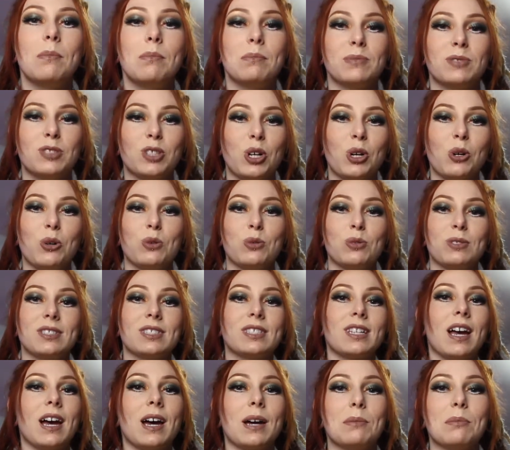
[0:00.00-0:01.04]
tones
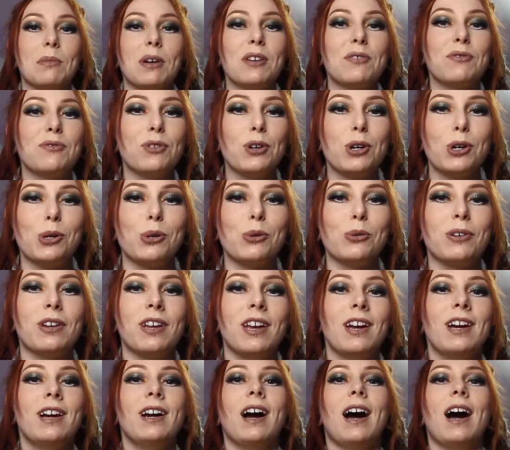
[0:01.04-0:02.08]
on my phone,
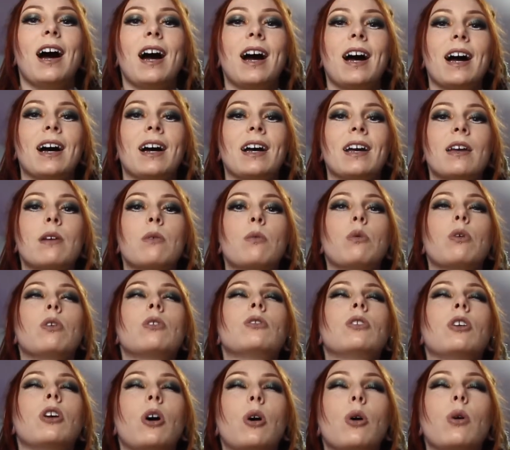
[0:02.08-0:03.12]
I will
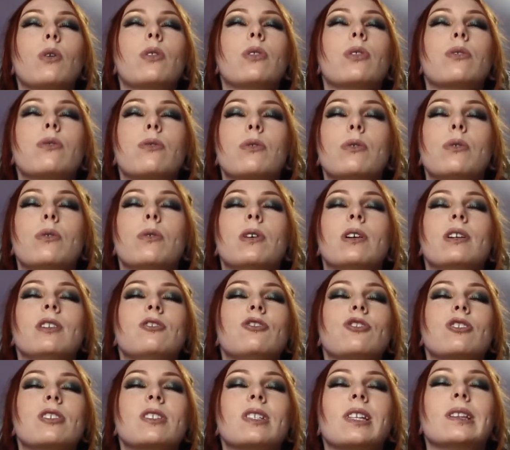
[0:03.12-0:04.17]
go through and
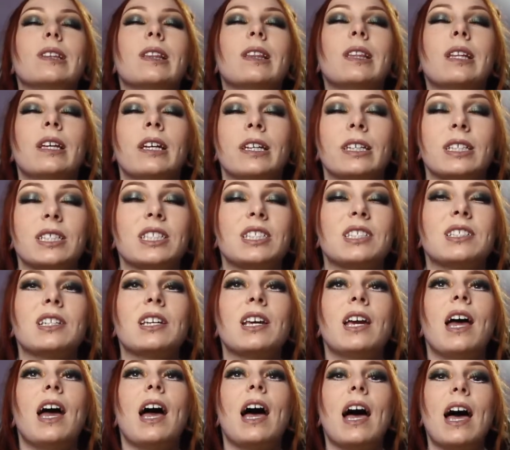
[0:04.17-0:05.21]
just list
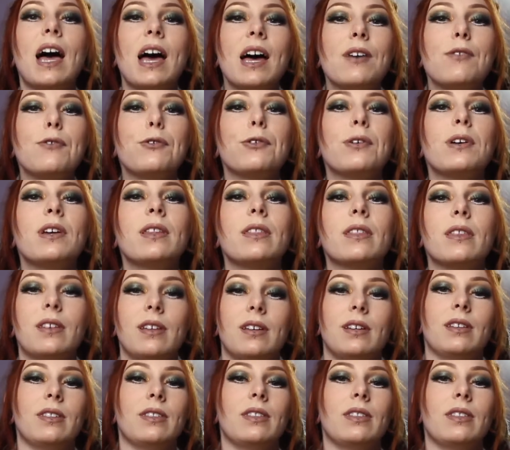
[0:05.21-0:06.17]
everything